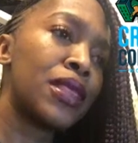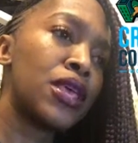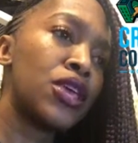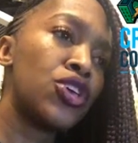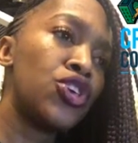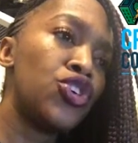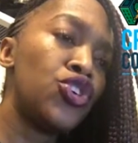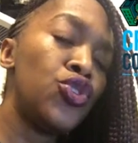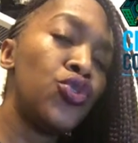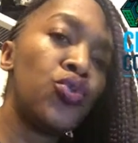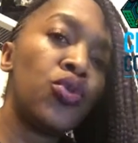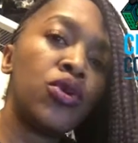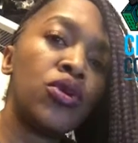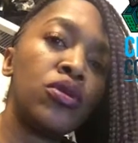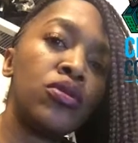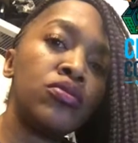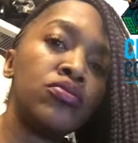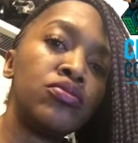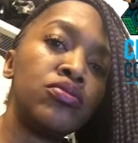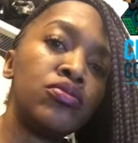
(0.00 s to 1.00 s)
you
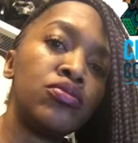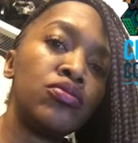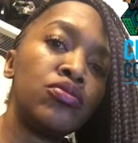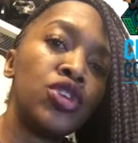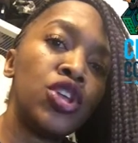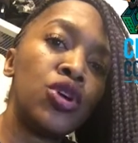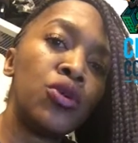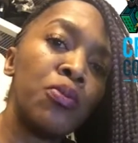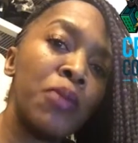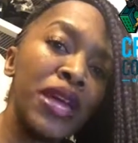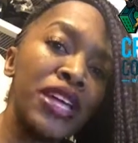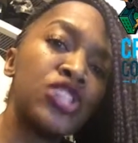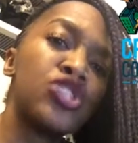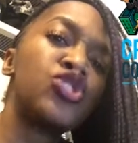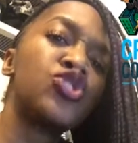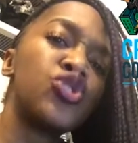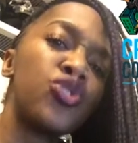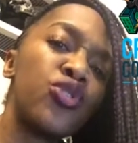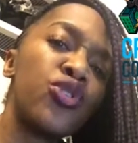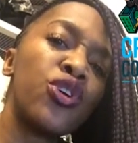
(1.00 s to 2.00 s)
will, make
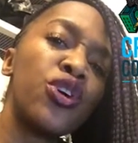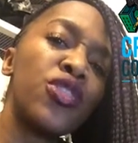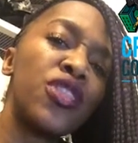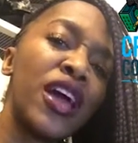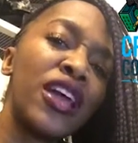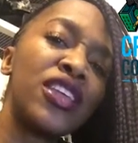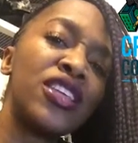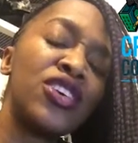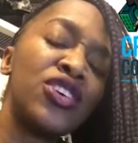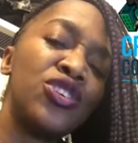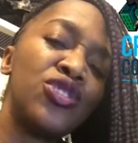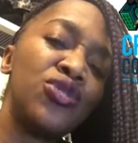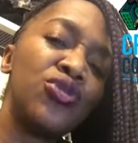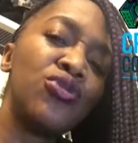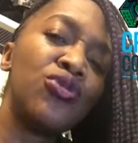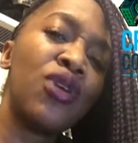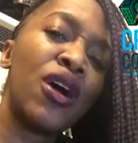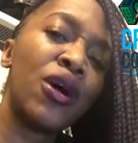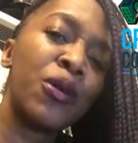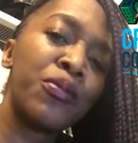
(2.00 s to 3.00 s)
sure that
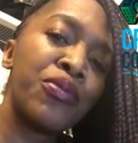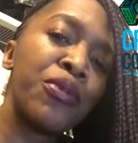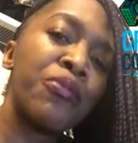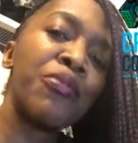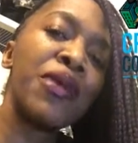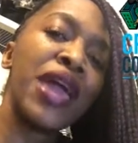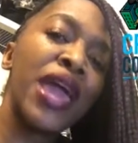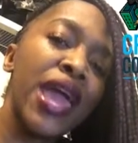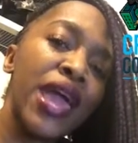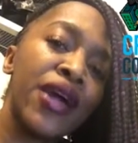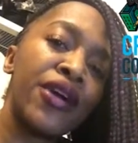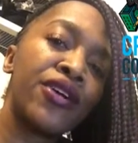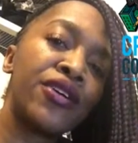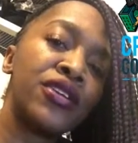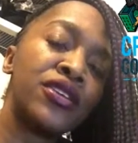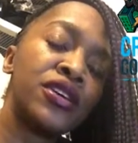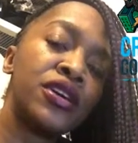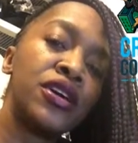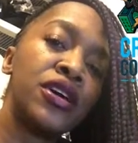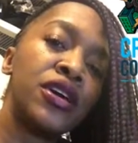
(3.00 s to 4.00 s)
you are
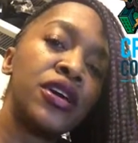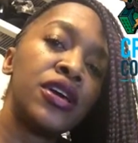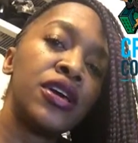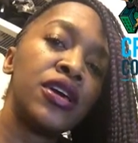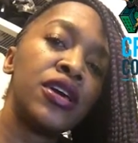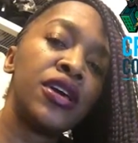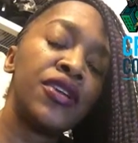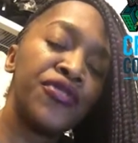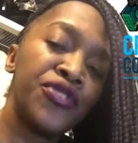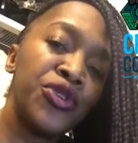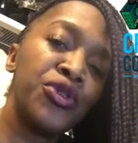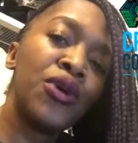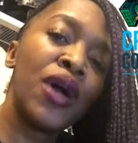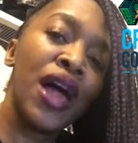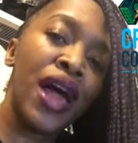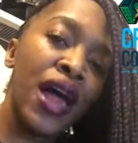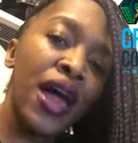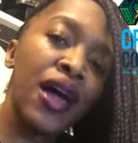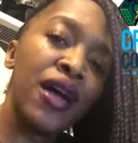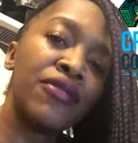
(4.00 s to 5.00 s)
prepared if you
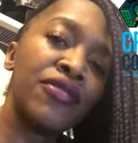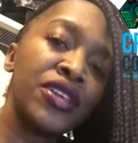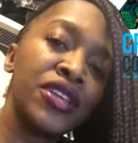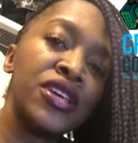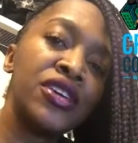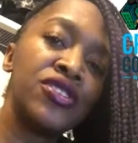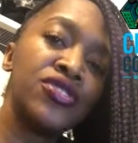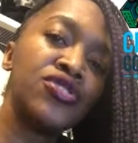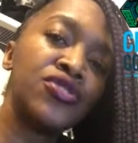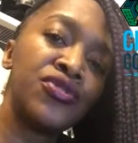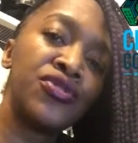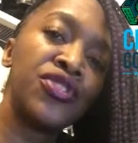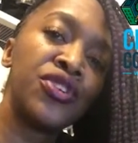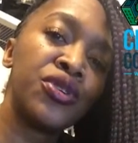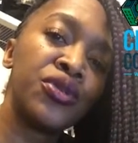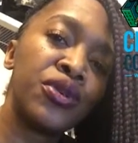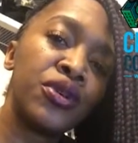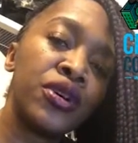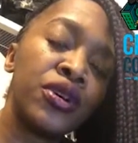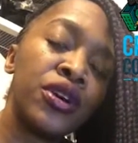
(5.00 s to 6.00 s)
have an
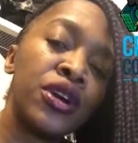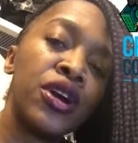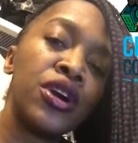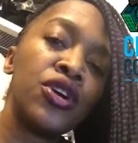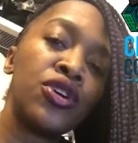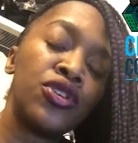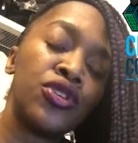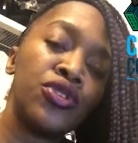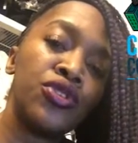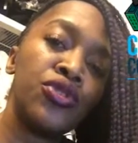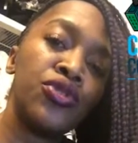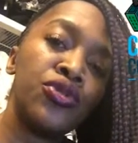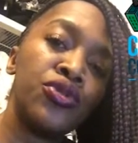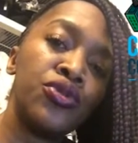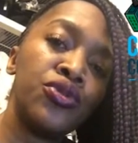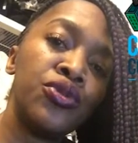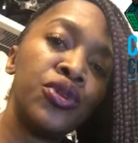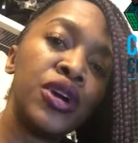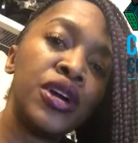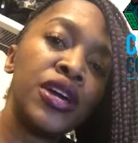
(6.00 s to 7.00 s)
interviewer
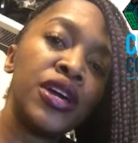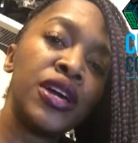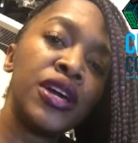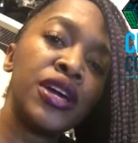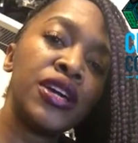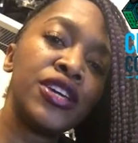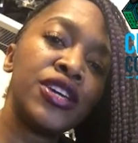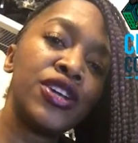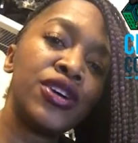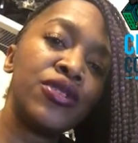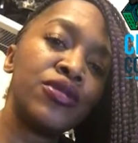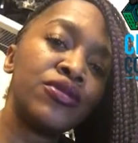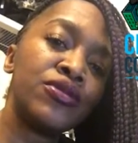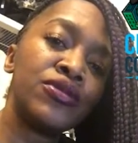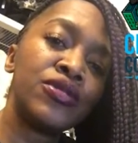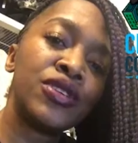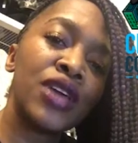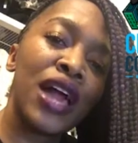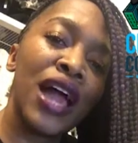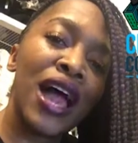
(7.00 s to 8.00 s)
who
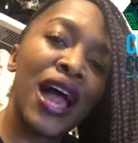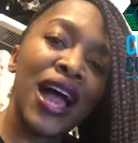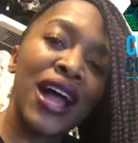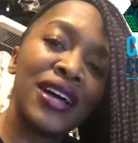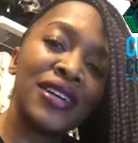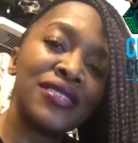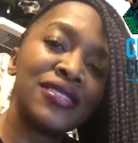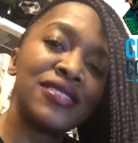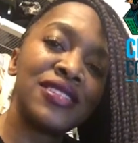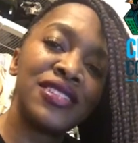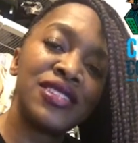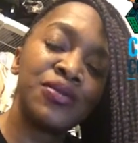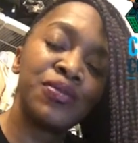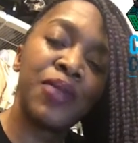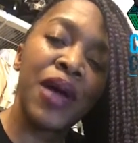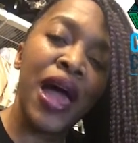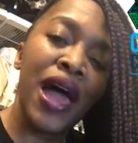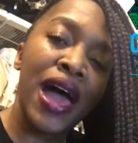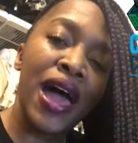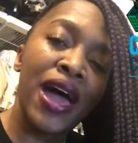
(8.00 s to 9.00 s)
has these
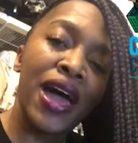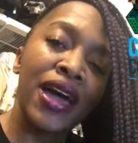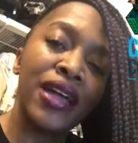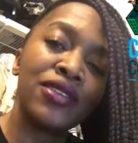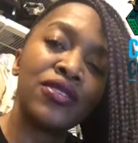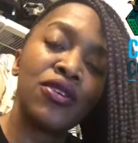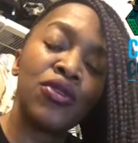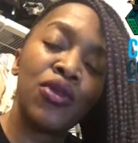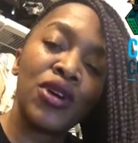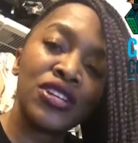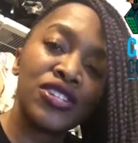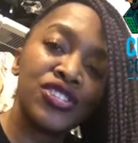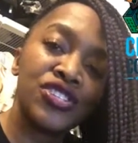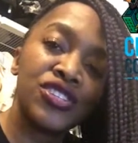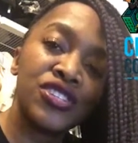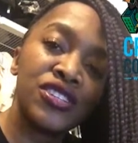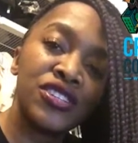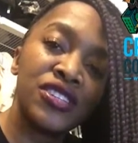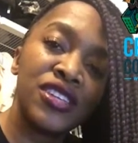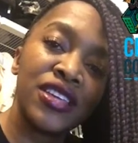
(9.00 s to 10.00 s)
pad
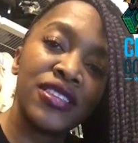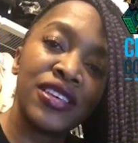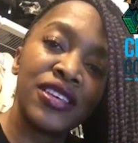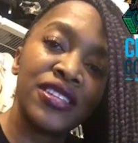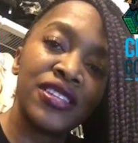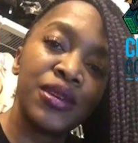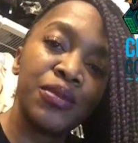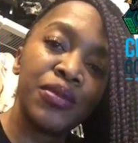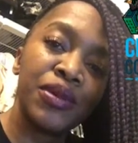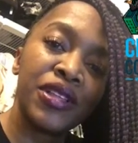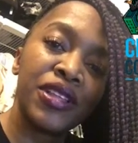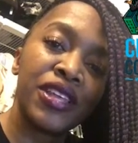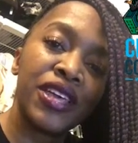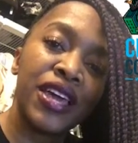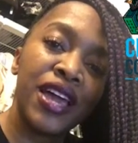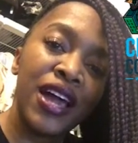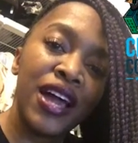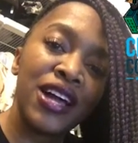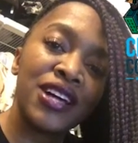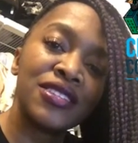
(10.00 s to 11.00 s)
questions that they
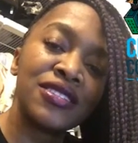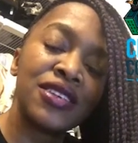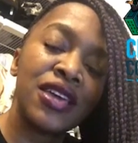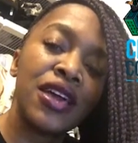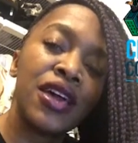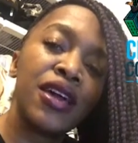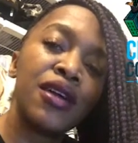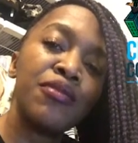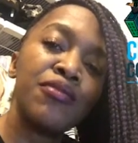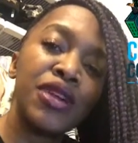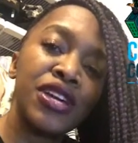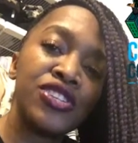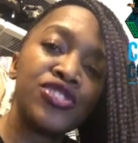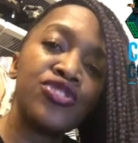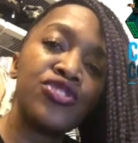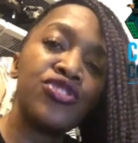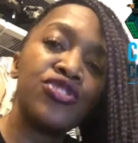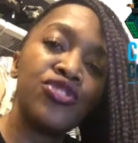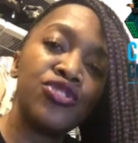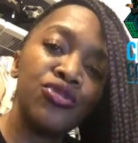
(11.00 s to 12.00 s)
typically ask. Make
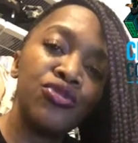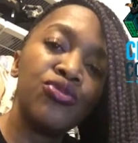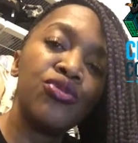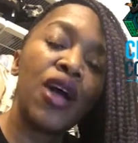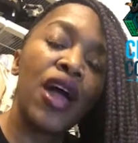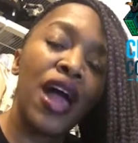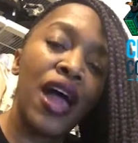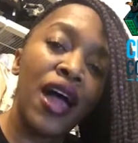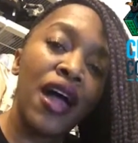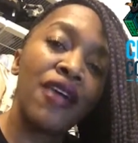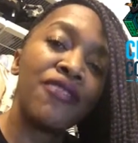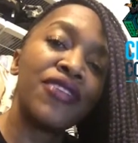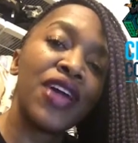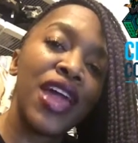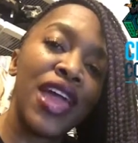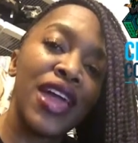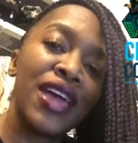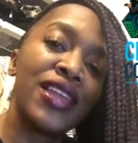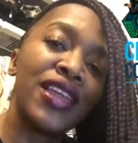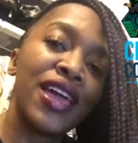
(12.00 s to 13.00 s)
sure you have
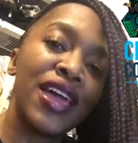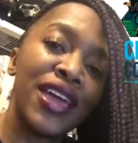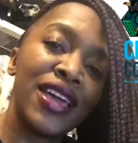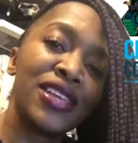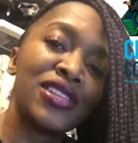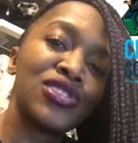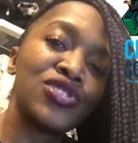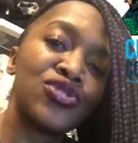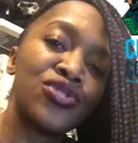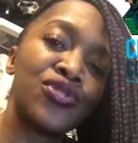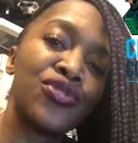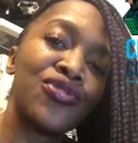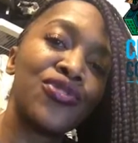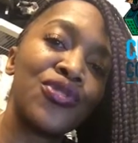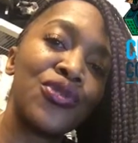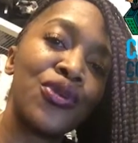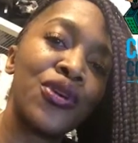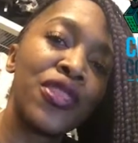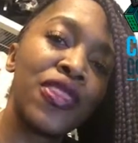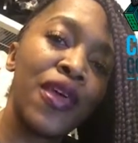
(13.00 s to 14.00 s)
an answer
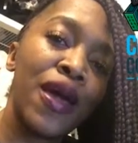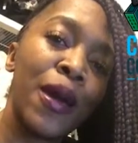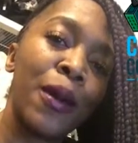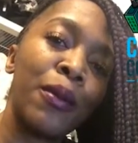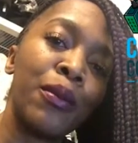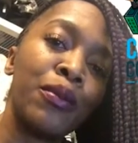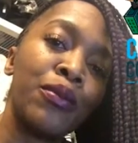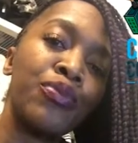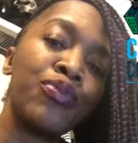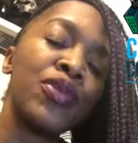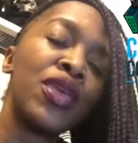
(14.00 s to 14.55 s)
for them.